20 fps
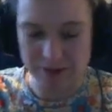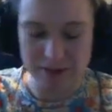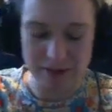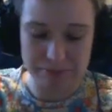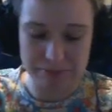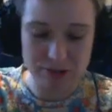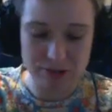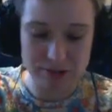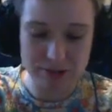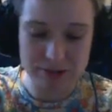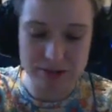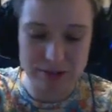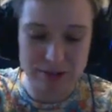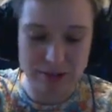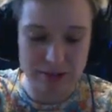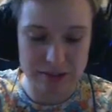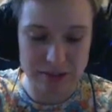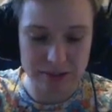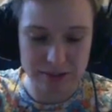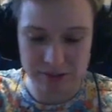I'm sure that
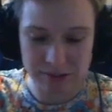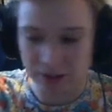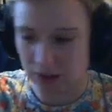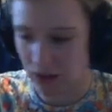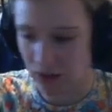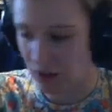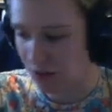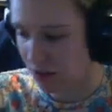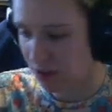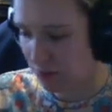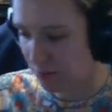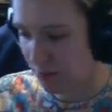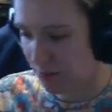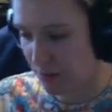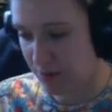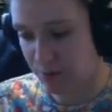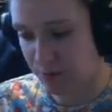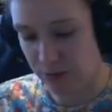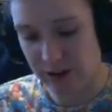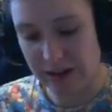the card
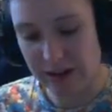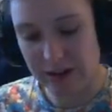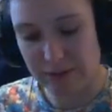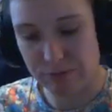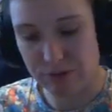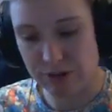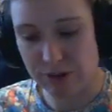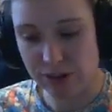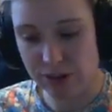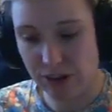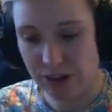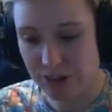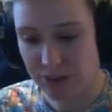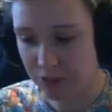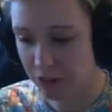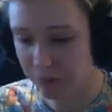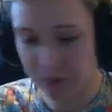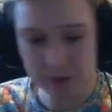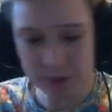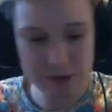company really appreciate
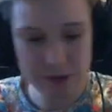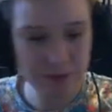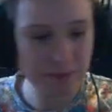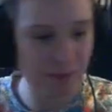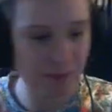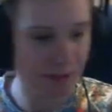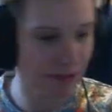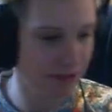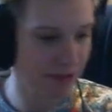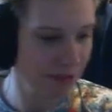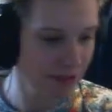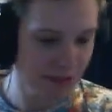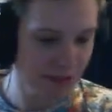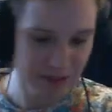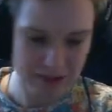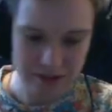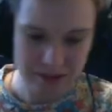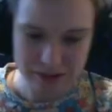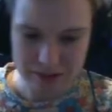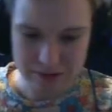this boom, but
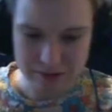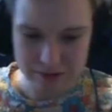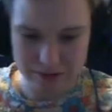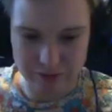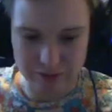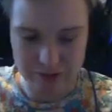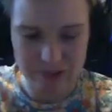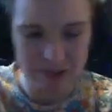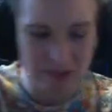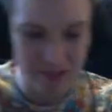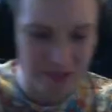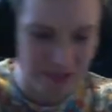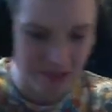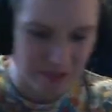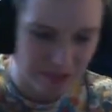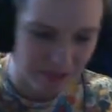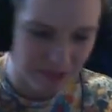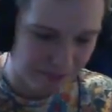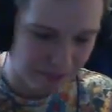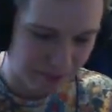
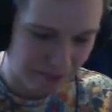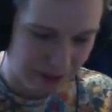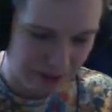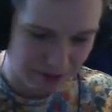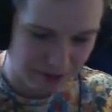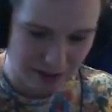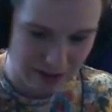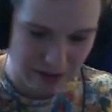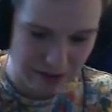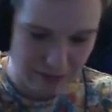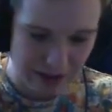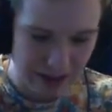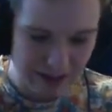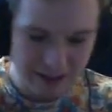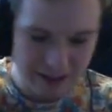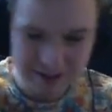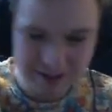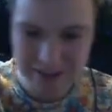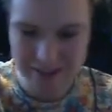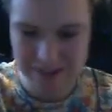for everyday
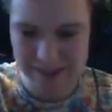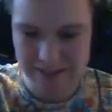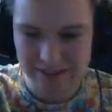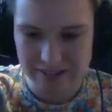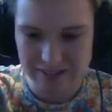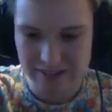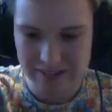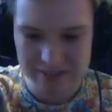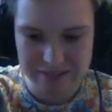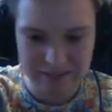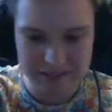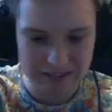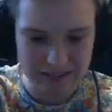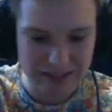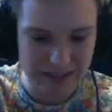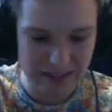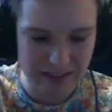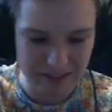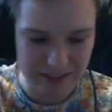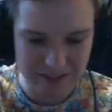players,
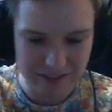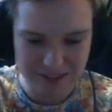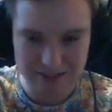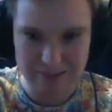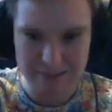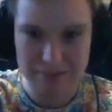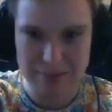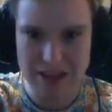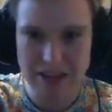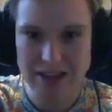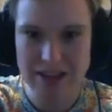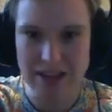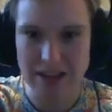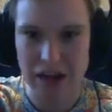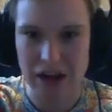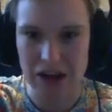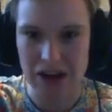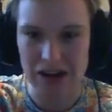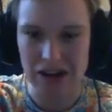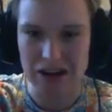it's making it
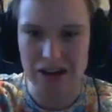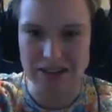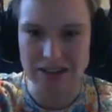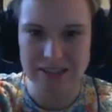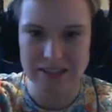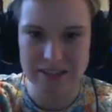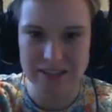hard.